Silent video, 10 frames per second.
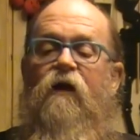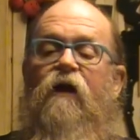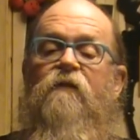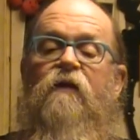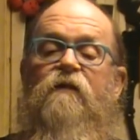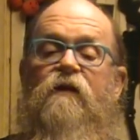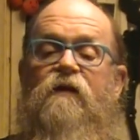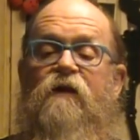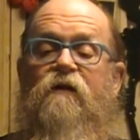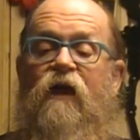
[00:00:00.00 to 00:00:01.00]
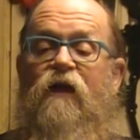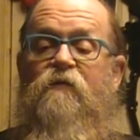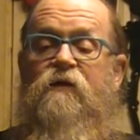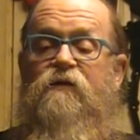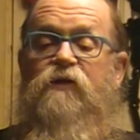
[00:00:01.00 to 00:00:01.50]
And then the Neil
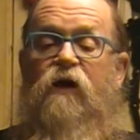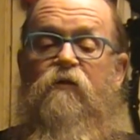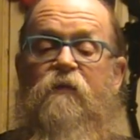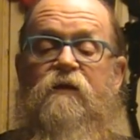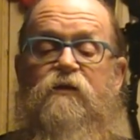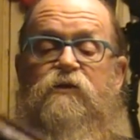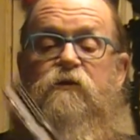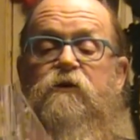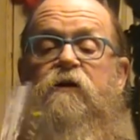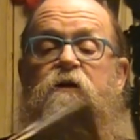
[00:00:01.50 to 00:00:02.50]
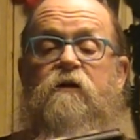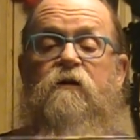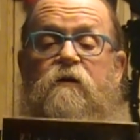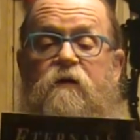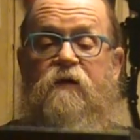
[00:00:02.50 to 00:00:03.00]
Gaiman, John Romita
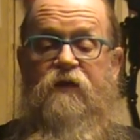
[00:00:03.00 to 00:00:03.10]
Jr.